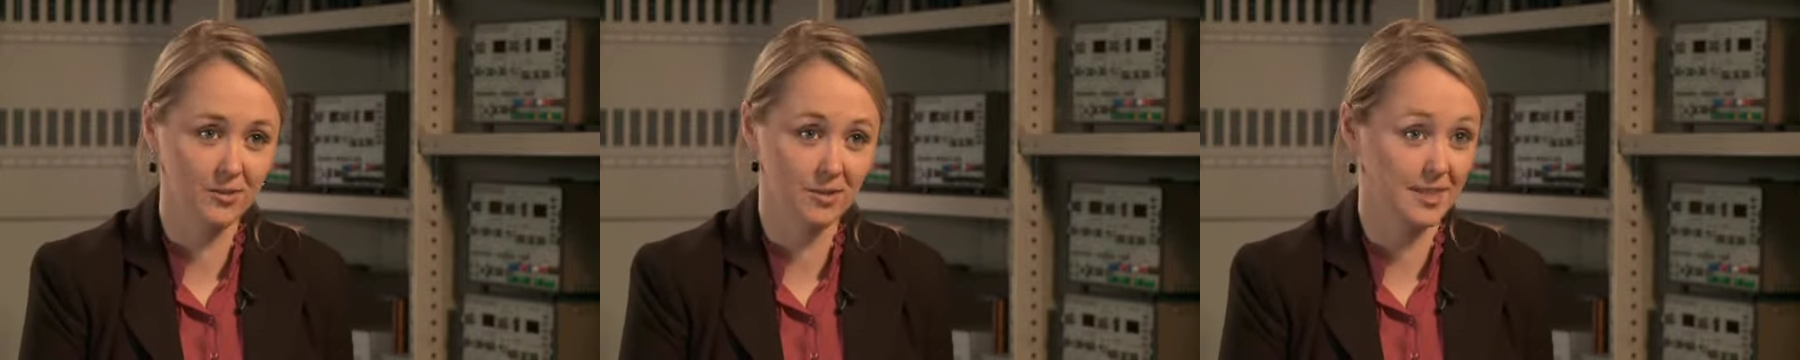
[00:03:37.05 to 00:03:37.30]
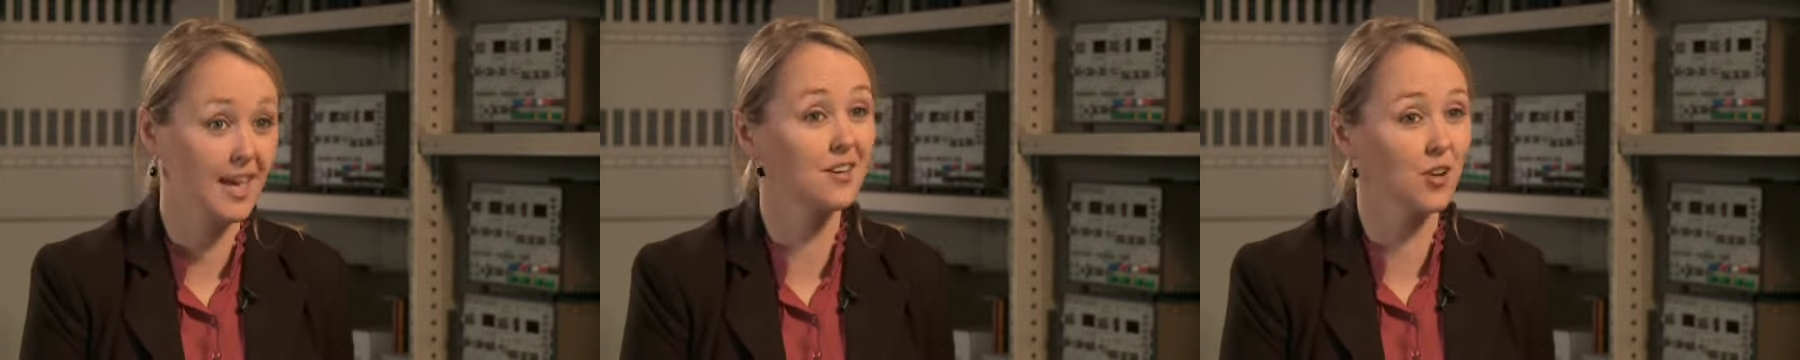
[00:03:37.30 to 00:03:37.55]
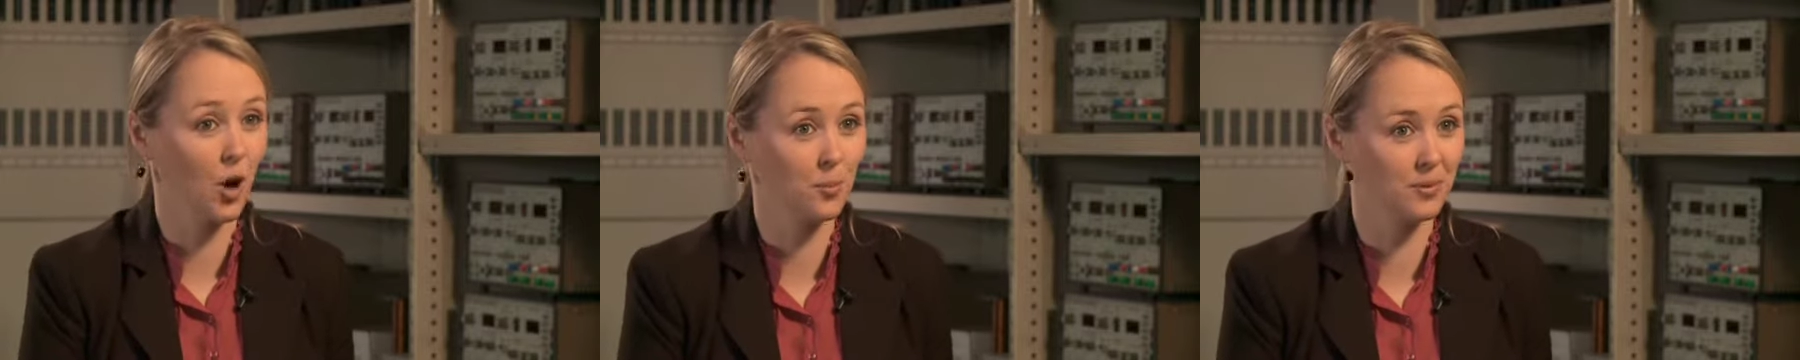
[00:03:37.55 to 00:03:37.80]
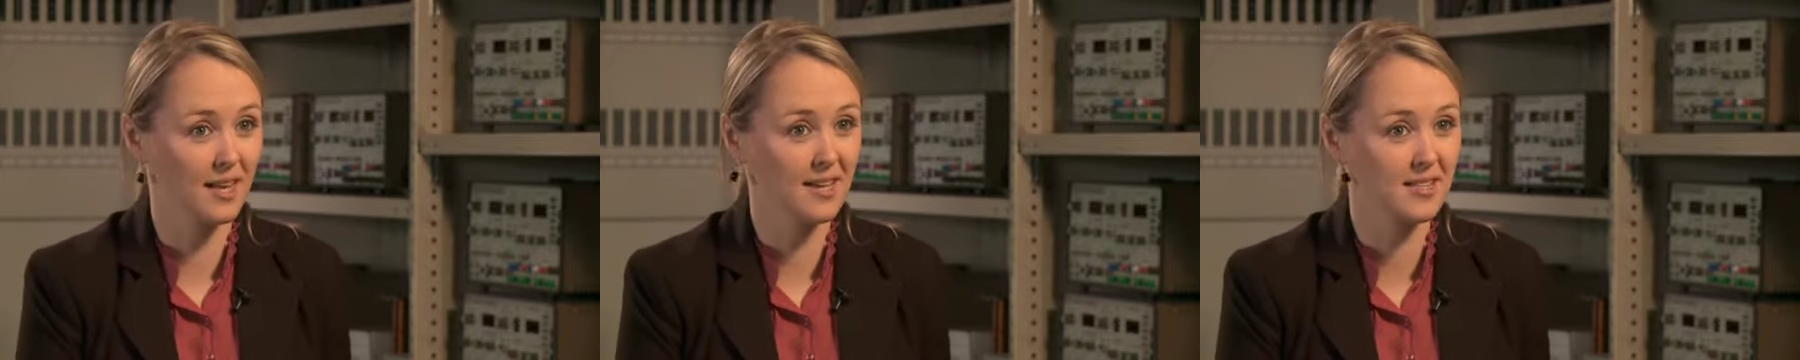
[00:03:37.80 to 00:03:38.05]
yet
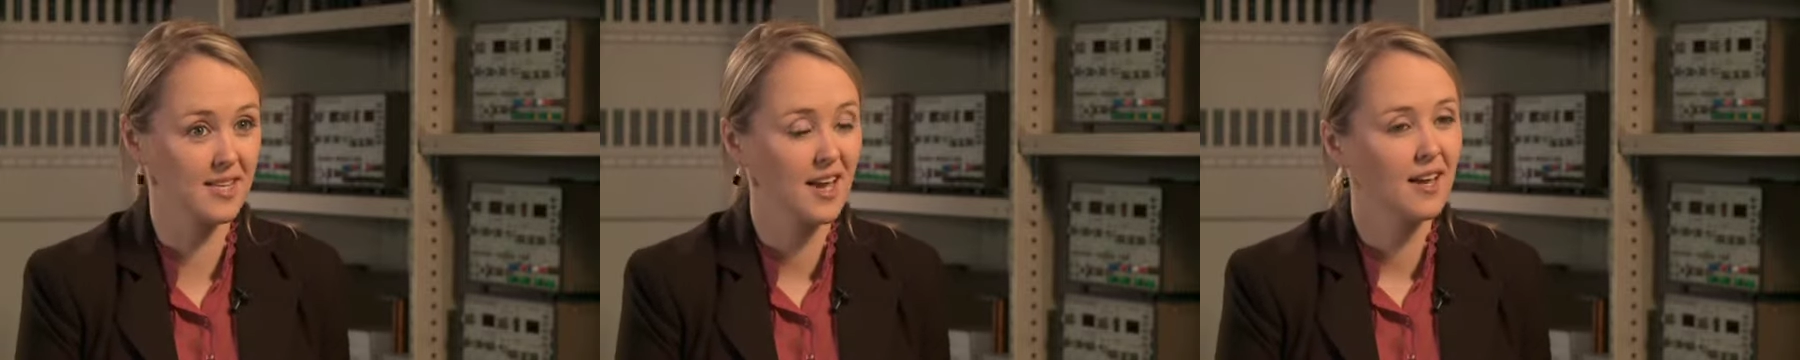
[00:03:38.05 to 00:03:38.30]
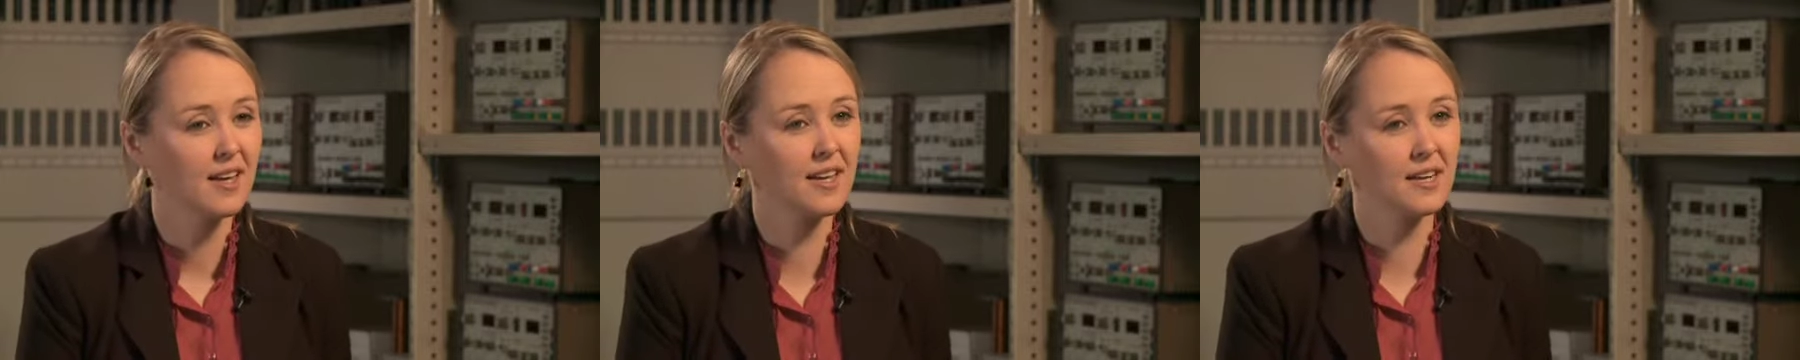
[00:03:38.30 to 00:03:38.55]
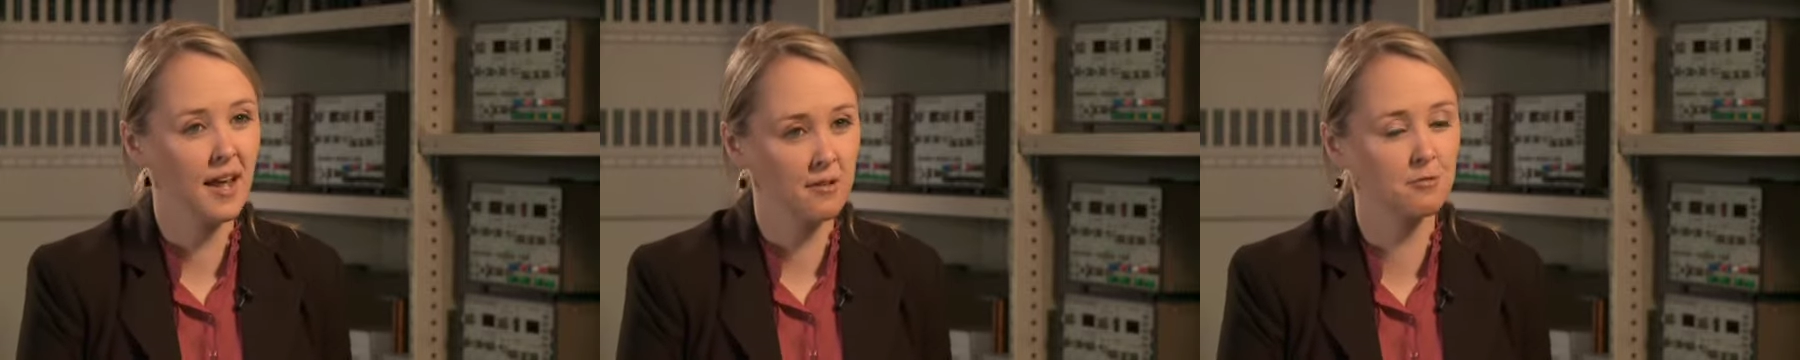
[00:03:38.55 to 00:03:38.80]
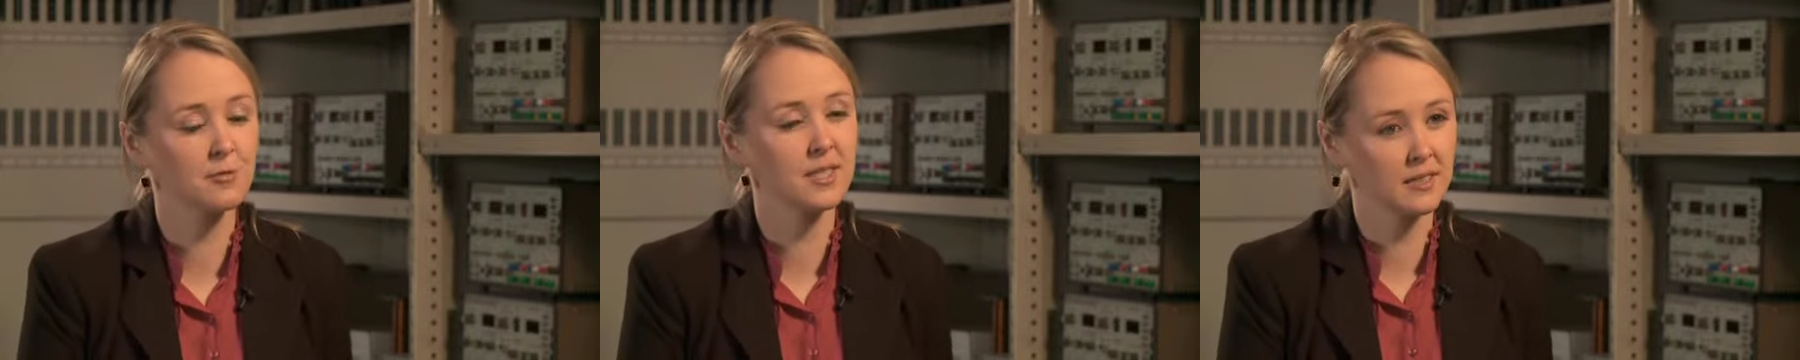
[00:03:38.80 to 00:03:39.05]
complex can have
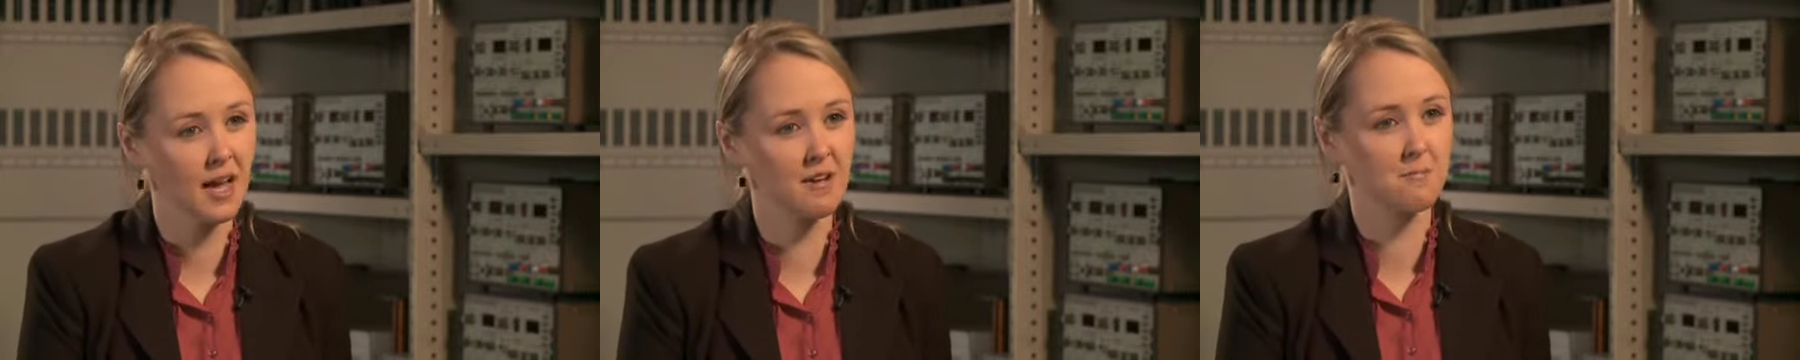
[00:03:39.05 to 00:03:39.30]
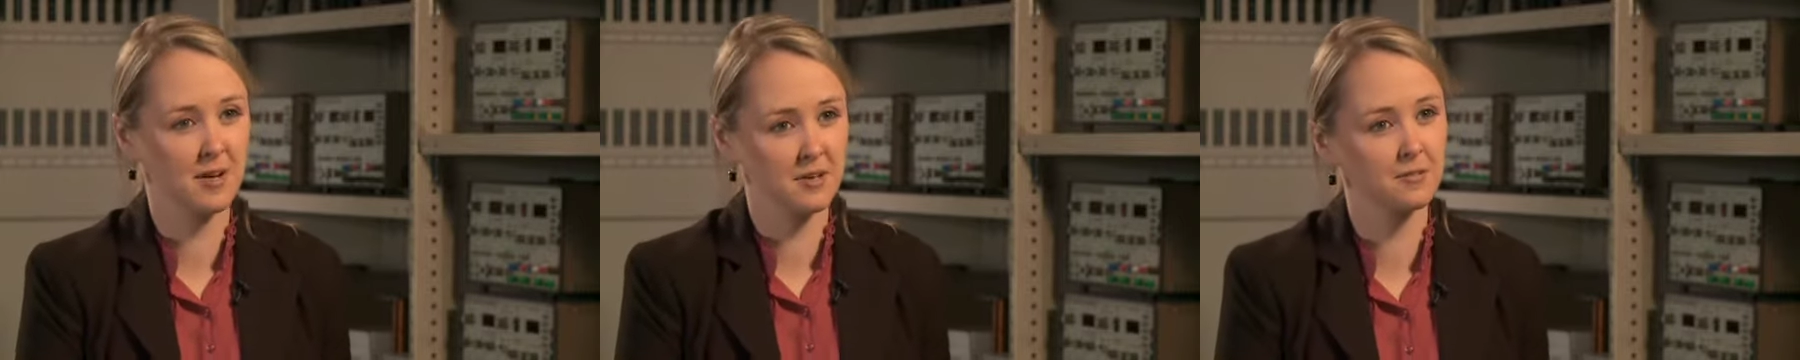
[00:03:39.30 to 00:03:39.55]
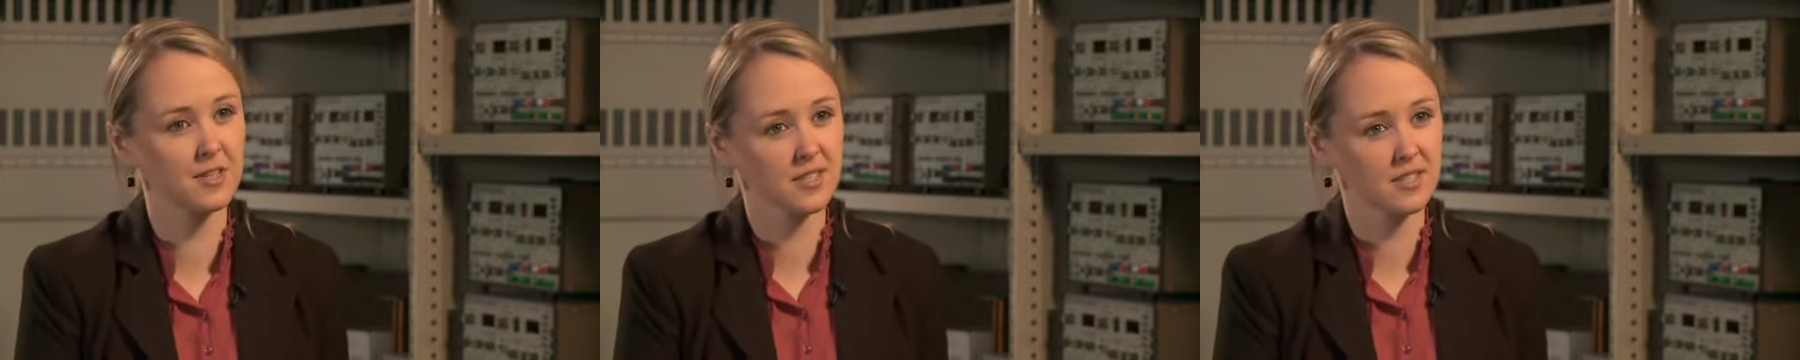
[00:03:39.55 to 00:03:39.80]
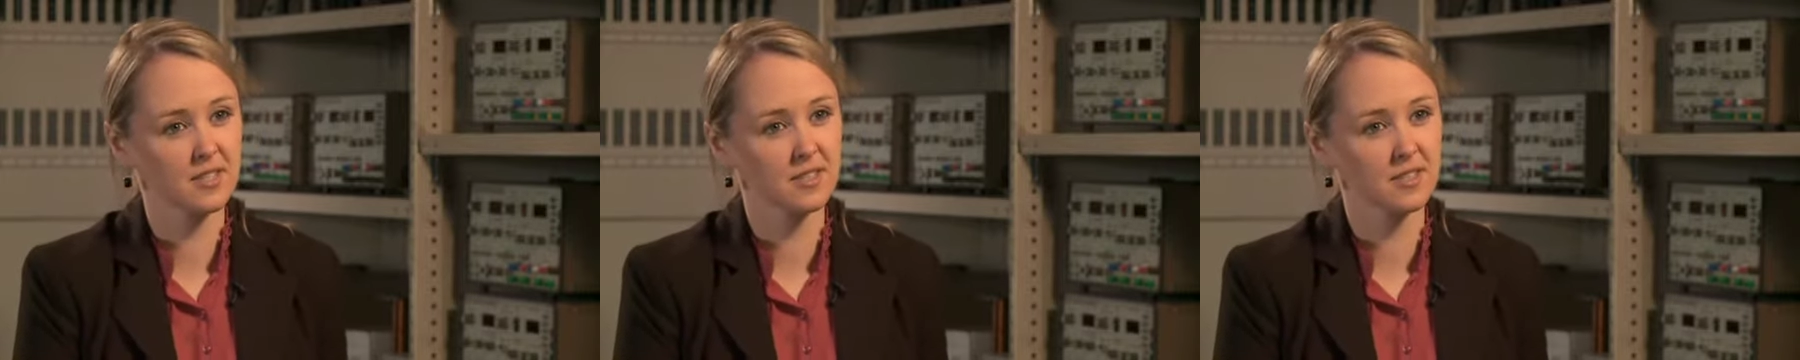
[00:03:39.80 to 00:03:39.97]
real life benefits.